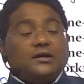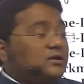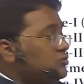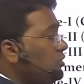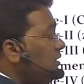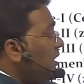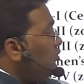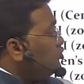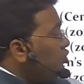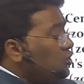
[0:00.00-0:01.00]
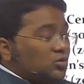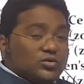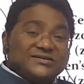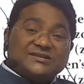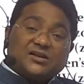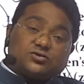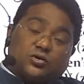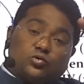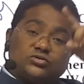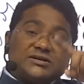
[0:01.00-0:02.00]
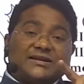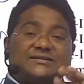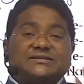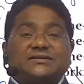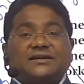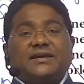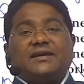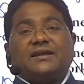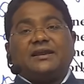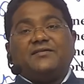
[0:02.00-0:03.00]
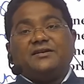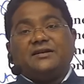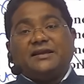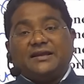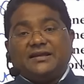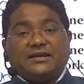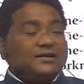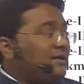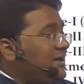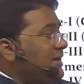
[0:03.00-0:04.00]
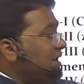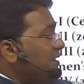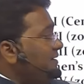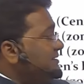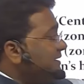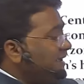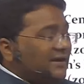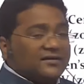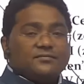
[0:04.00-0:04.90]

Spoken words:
So now zone 2 is also losing its relevance here.